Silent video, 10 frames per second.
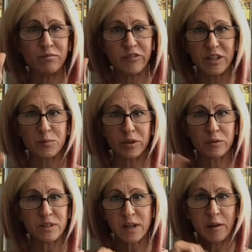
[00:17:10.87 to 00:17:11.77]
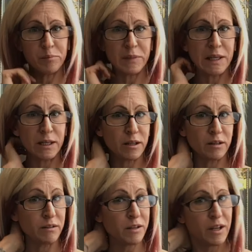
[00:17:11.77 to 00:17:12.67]
Facebook was got mean
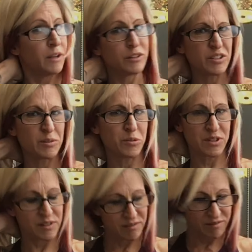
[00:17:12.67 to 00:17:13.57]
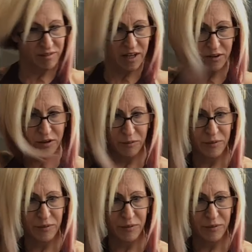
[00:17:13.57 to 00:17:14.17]
and just wasn't, I don't know.